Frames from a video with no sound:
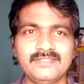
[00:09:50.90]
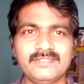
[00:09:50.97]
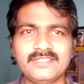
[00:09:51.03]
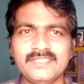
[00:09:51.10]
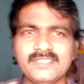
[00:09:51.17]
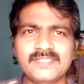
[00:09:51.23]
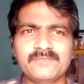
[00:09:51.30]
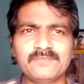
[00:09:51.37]

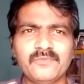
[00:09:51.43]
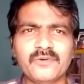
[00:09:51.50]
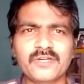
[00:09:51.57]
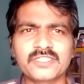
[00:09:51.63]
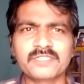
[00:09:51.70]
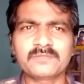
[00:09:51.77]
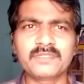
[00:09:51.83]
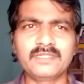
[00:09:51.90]
So it's
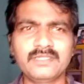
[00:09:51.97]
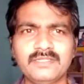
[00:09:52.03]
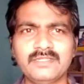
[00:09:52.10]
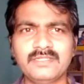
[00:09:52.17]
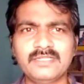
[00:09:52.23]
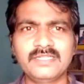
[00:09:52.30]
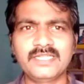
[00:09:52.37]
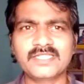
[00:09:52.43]
impossible
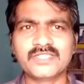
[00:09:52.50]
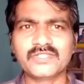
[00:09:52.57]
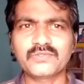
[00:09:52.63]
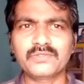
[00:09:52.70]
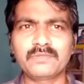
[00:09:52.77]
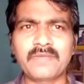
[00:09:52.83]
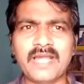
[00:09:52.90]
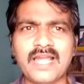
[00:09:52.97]
a
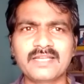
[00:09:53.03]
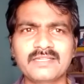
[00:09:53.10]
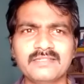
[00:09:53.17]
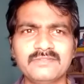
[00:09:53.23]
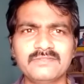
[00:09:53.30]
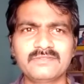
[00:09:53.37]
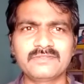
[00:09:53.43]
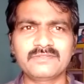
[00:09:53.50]
school bag
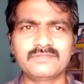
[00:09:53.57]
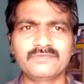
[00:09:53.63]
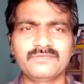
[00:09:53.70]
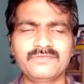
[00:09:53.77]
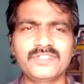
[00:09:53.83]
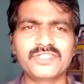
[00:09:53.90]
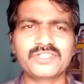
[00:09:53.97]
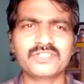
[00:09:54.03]

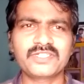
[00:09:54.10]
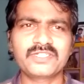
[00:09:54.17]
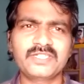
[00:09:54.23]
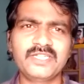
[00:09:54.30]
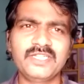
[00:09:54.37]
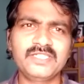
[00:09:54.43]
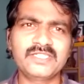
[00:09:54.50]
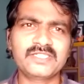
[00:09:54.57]
which
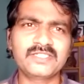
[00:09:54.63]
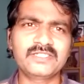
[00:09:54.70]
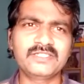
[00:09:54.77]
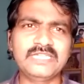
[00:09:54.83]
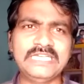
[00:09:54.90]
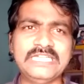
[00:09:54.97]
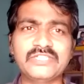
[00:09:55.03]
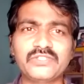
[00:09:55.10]
contains
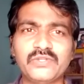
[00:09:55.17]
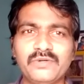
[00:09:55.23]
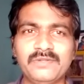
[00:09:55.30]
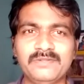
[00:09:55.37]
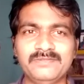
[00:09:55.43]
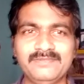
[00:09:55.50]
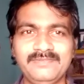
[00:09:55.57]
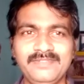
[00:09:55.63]
a ton.
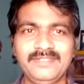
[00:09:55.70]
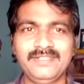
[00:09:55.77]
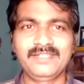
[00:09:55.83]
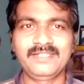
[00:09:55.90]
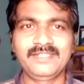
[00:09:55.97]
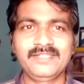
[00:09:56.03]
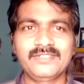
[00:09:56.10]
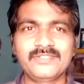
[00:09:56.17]

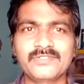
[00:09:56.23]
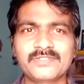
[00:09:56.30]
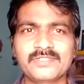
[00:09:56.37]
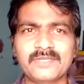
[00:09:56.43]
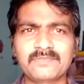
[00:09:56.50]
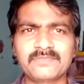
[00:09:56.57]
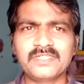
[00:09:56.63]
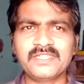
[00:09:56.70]
So
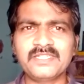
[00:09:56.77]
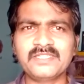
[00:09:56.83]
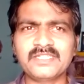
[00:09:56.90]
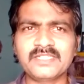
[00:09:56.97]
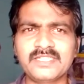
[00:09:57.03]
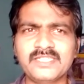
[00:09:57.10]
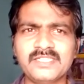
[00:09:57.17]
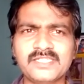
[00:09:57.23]
something
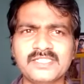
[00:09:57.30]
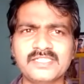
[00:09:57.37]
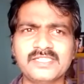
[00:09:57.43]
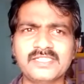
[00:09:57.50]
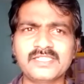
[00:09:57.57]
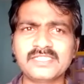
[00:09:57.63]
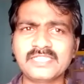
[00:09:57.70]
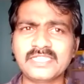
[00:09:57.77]
that is
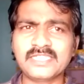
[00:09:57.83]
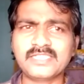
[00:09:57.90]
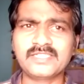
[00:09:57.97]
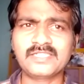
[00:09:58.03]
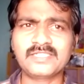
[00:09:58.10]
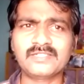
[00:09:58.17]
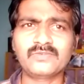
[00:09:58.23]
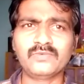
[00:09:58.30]

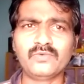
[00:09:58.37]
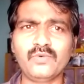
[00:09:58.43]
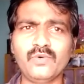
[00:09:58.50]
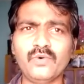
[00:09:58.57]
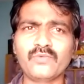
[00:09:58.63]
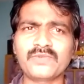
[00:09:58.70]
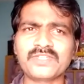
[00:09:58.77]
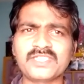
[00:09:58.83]
said
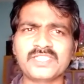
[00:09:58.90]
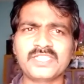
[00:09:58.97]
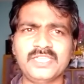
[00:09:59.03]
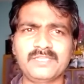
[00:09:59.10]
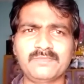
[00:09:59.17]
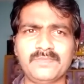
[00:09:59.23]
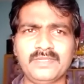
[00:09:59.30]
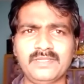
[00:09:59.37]

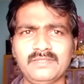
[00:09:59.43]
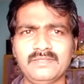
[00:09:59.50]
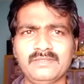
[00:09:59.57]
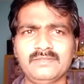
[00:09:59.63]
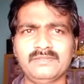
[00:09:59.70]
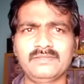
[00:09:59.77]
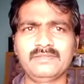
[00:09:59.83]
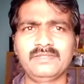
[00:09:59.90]
overstatement,
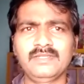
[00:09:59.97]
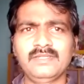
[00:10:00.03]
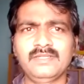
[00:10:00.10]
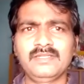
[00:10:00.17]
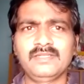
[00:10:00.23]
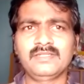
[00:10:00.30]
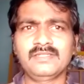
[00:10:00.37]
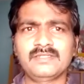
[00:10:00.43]

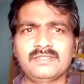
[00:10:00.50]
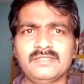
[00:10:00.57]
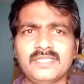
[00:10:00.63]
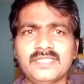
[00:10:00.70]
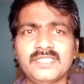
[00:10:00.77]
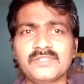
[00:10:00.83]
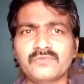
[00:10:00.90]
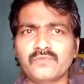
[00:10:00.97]

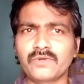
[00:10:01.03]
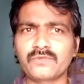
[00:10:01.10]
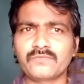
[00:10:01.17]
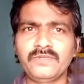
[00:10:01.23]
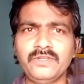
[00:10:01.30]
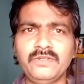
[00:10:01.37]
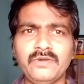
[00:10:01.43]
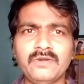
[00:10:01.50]
that is
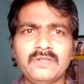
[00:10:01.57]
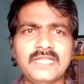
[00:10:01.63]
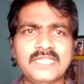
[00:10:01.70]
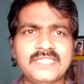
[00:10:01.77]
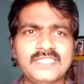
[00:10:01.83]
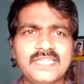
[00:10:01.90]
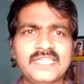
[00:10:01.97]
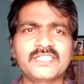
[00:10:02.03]
what we call
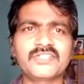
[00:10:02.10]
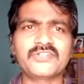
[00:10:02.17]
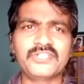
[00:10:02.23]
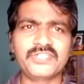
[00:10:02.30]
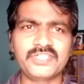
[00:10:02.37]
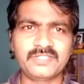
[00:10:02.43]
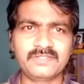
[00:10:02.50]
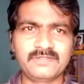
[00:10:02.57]

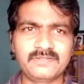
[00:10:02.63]
exaggeration.